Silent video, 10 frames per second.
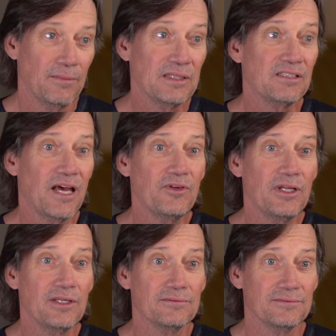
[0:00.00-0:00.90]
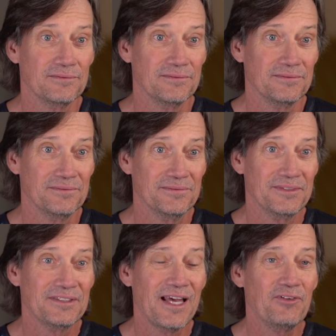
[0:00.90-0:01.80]
Made seventy.
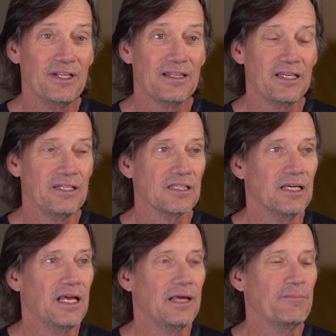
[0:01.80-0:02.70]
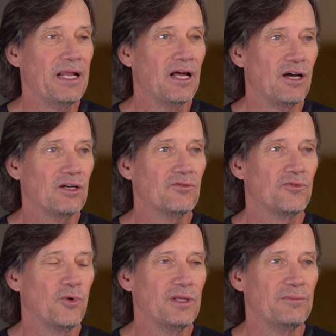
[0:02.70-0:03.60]
70 in theaters. It made
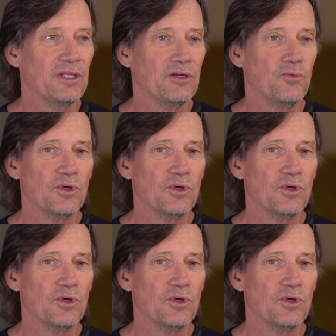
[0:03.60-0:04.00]
140 million